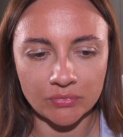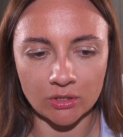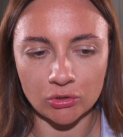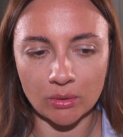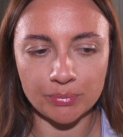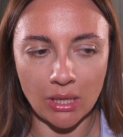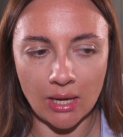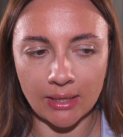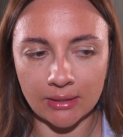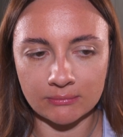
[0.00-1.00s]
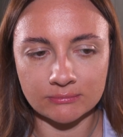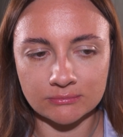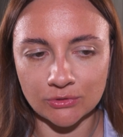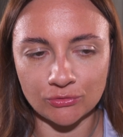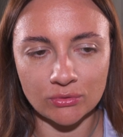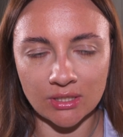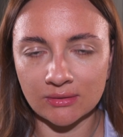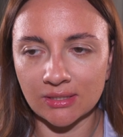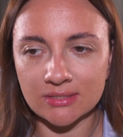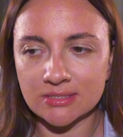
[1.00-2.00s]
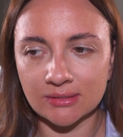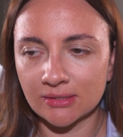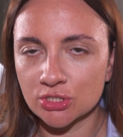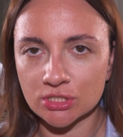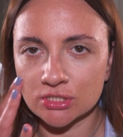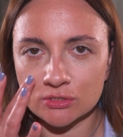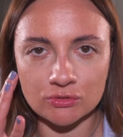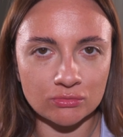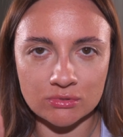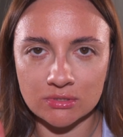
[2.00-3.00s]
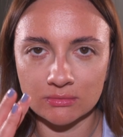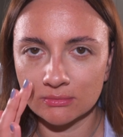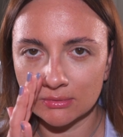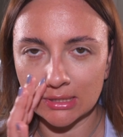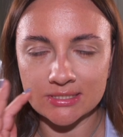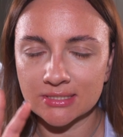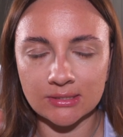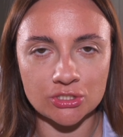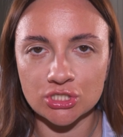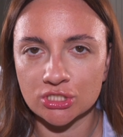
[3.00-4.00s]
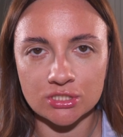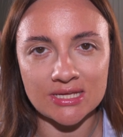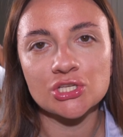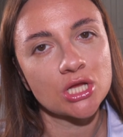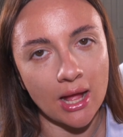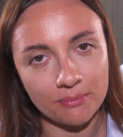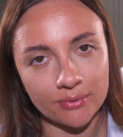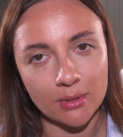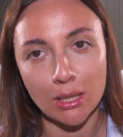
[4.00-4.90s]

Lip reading: you're applying, you can easily just touch up